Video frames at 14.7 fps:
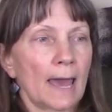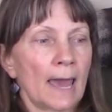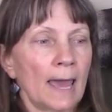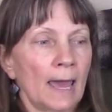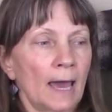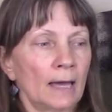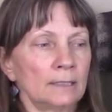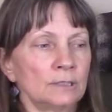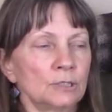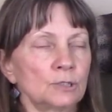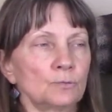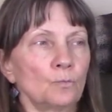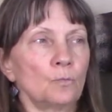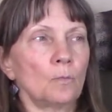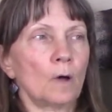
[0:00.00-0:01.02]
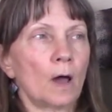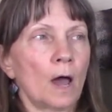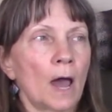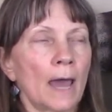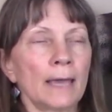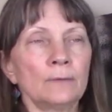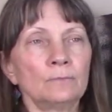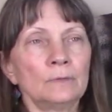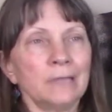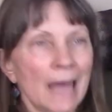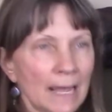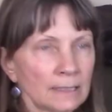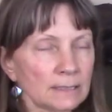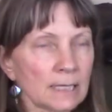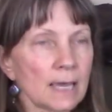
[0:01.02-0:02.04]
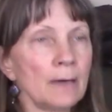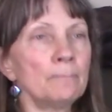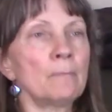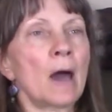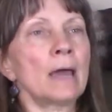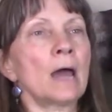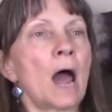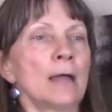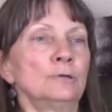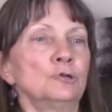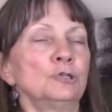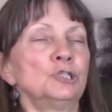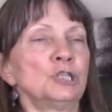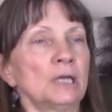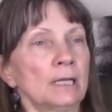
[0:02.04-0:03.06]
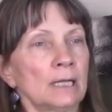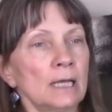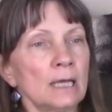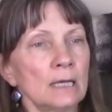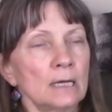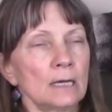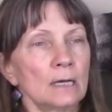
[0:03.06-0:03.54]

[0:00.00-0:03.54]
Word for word: And I lent him my HydroGenie,